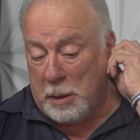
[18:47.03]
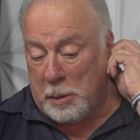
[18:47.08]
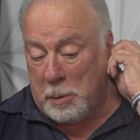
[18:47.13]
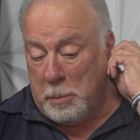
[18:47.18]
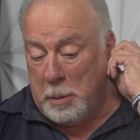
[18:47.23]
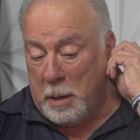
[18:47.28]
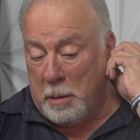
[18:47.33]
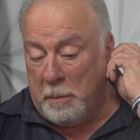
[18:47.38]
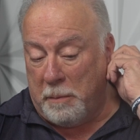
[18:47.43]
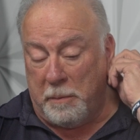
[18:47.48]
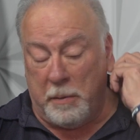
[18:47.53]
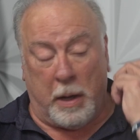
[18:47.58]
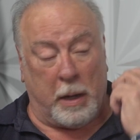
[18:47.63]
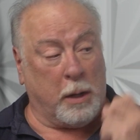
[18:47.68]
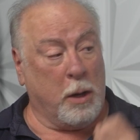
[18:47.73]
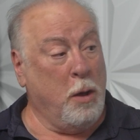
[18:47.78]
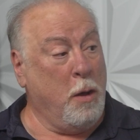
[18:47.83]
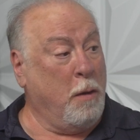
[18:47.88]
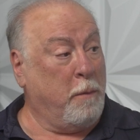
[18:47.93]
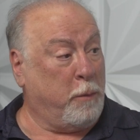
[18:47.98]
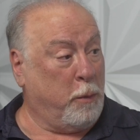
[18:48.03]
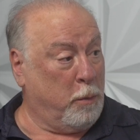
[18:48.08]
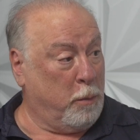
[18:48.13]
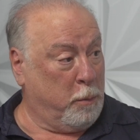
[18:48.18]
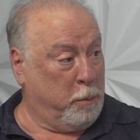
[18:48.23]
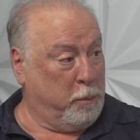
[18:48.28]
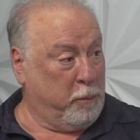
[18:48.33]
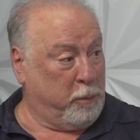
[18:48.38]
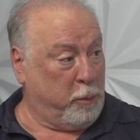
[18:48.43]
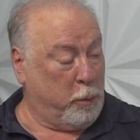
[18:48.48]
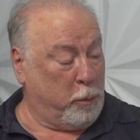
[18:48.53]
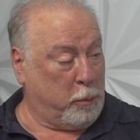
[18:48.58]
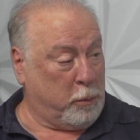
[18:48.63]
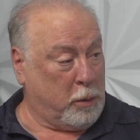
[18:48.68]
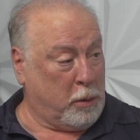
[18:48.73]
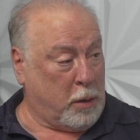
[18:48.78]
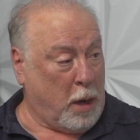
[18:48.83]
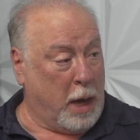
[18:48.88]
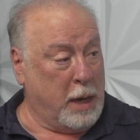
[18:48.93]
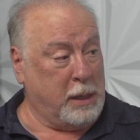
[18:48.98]
as a matter of fact, for
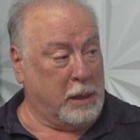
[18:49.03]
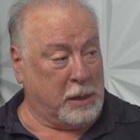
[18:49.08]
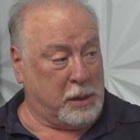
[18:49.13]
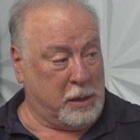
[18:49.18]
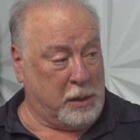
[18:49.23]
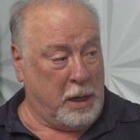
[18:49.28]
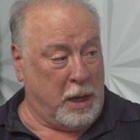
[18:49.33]
Kindness